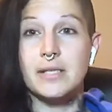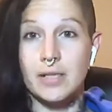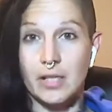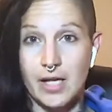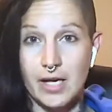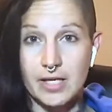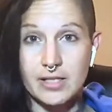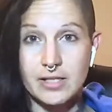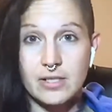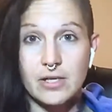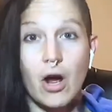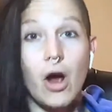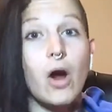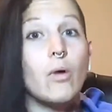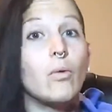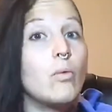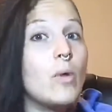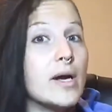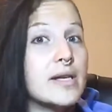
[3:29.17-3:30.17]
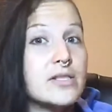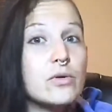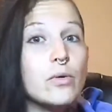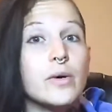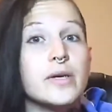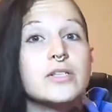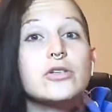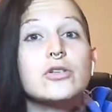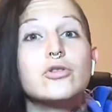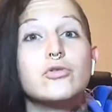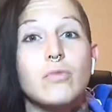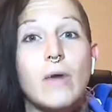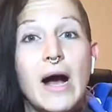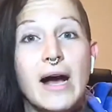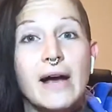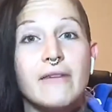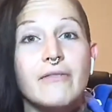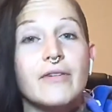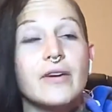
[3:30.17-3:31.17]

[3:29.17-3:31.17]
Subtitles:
lists are what's going to drive